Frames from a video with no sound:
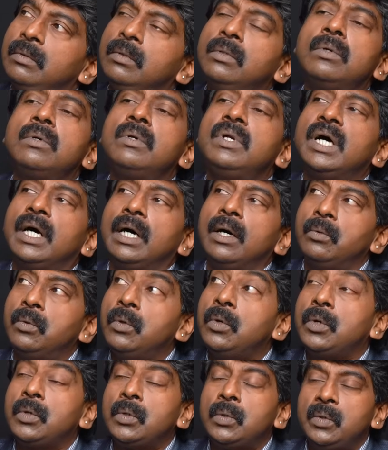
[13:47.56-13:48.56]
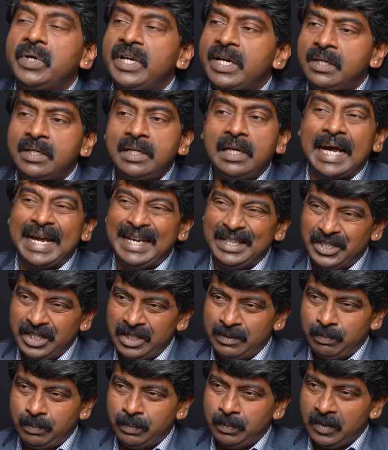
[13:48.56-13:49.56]
good oro-dental
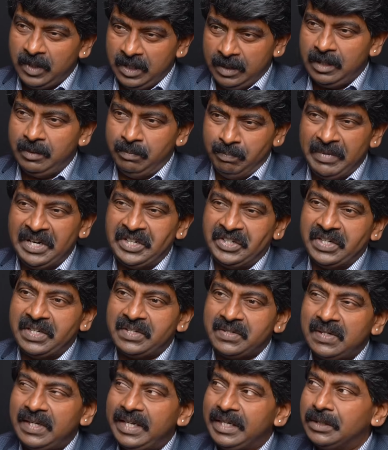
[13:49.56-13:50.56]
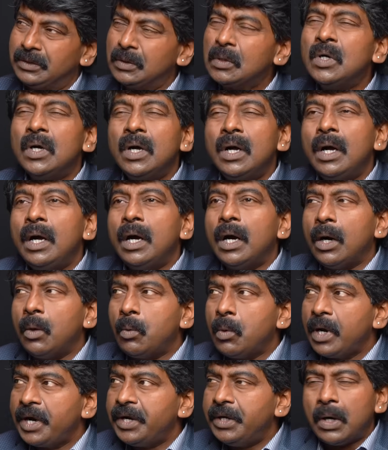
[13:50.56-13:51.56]
hygiene measures, like
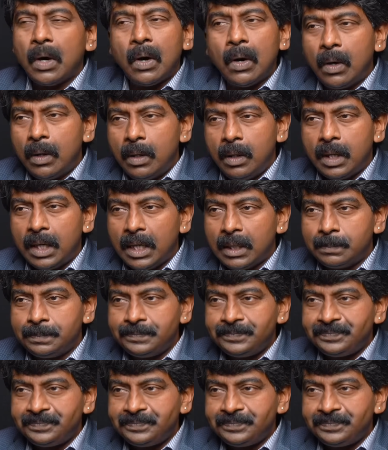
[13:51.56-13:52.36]
avoid all